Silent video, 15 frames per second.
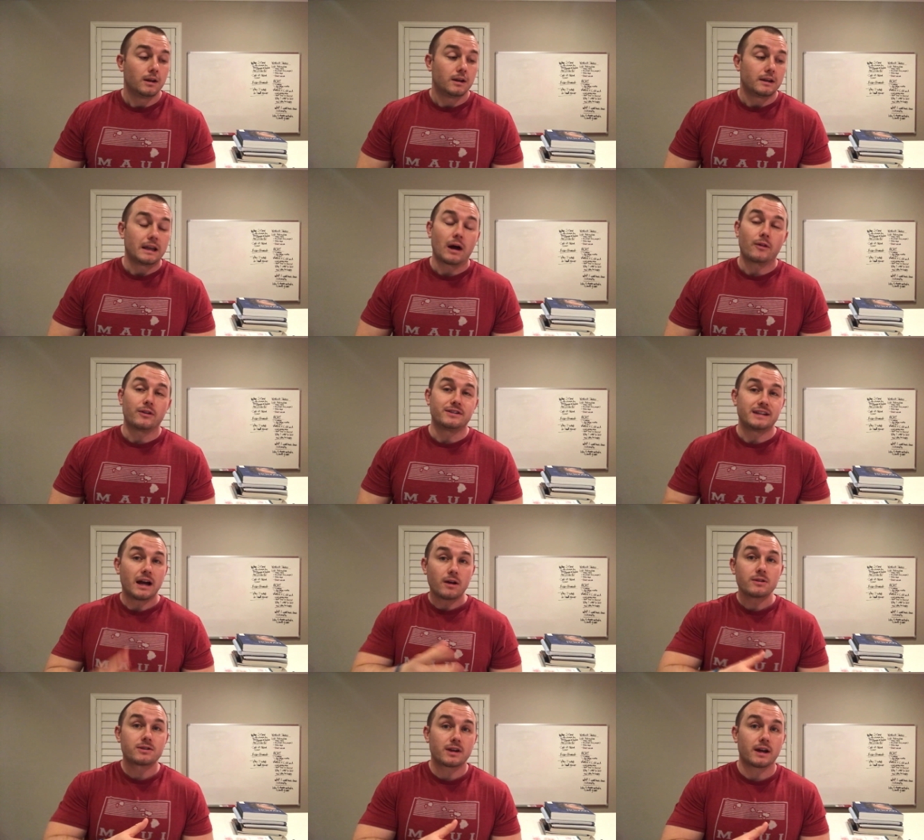Now the
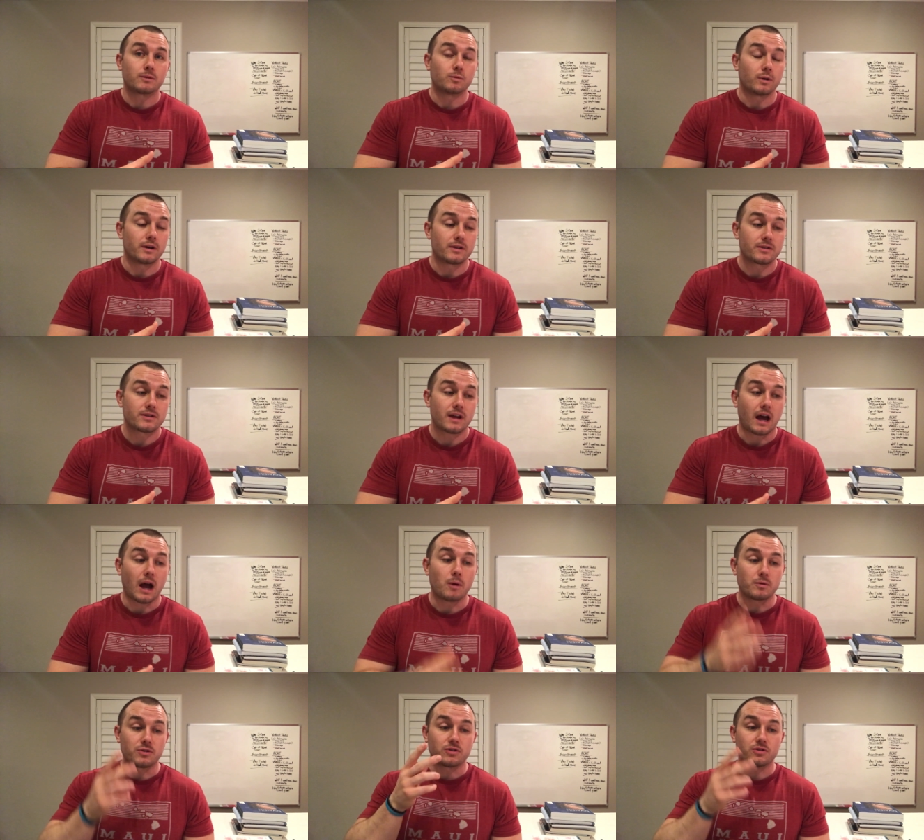downside was I
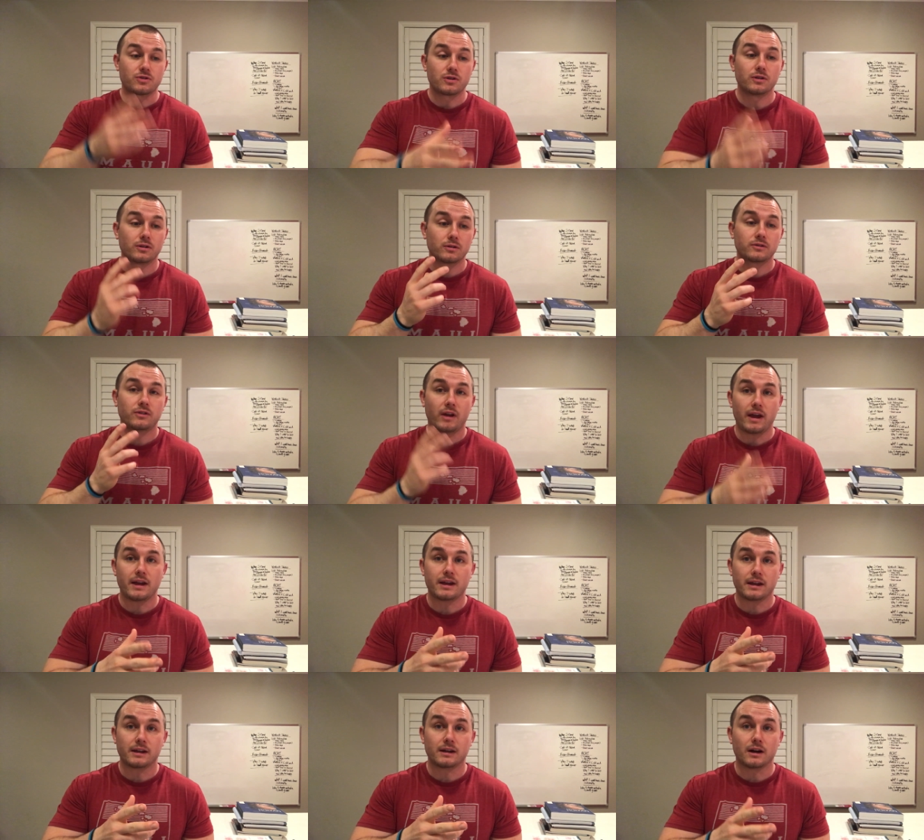was still
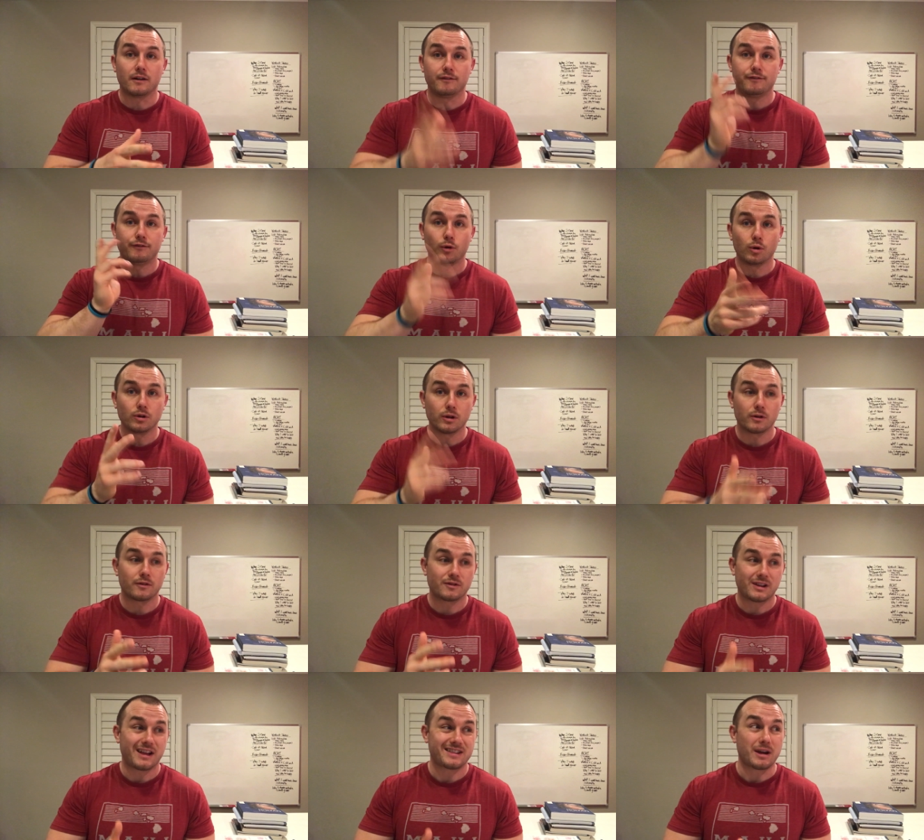taking a full load of
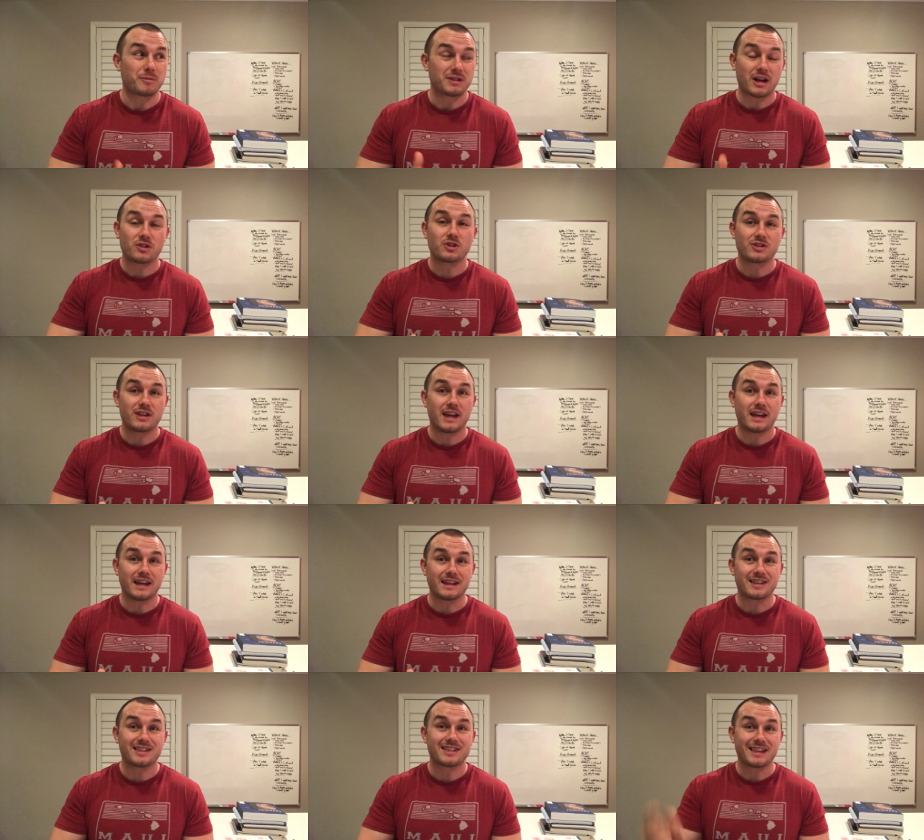class. I was actually
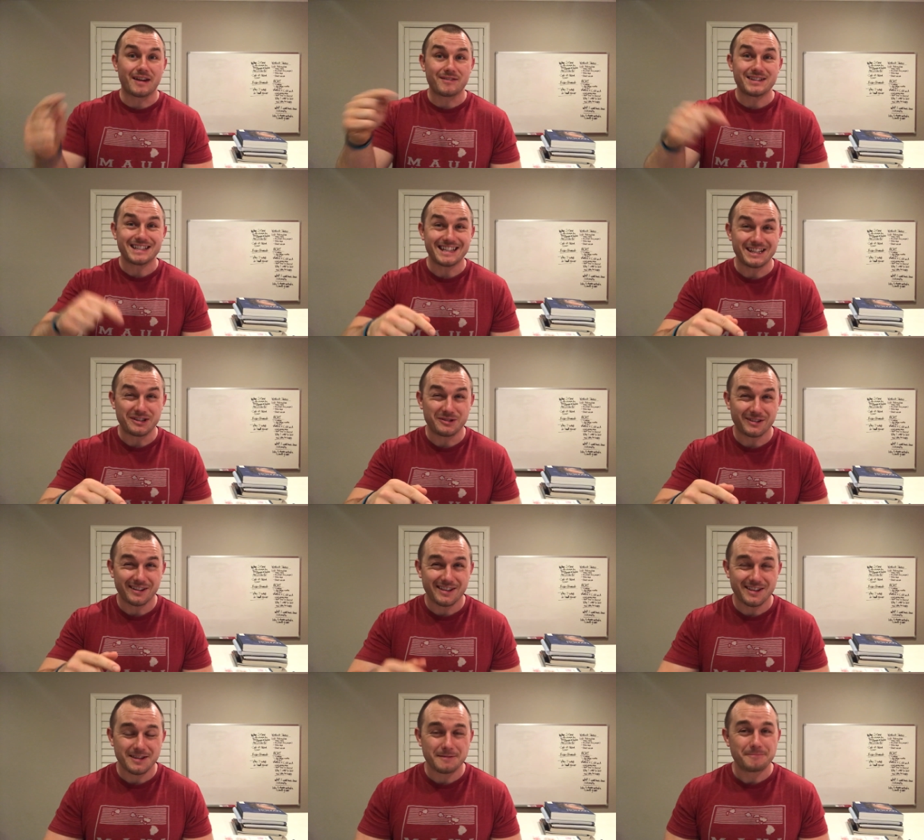taking seventeen
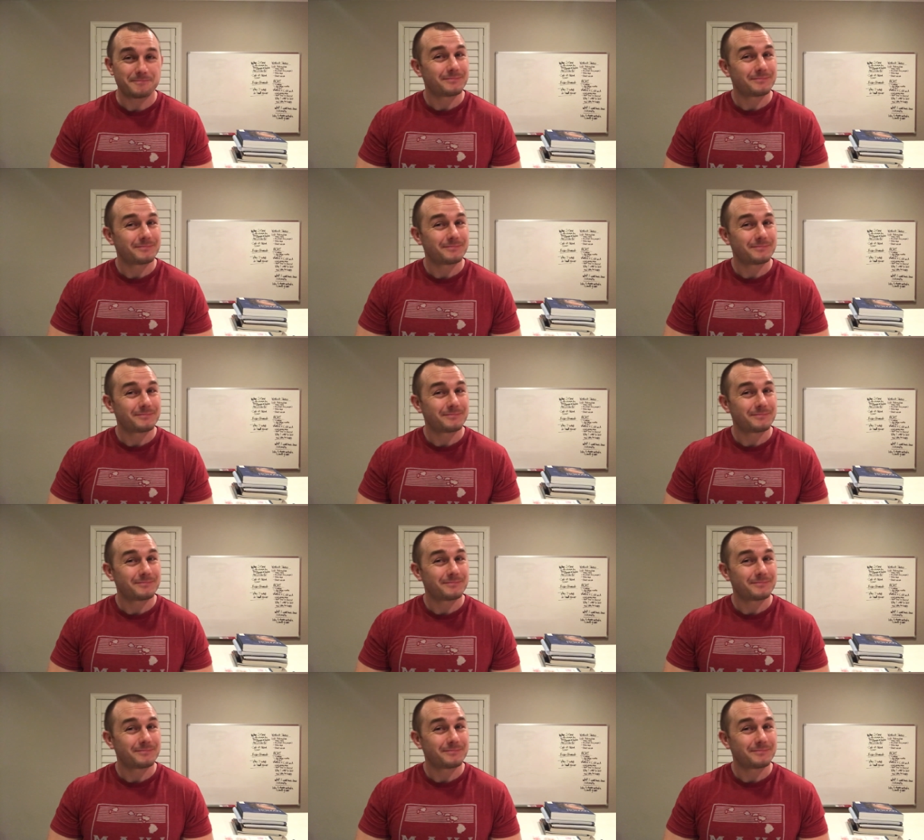units.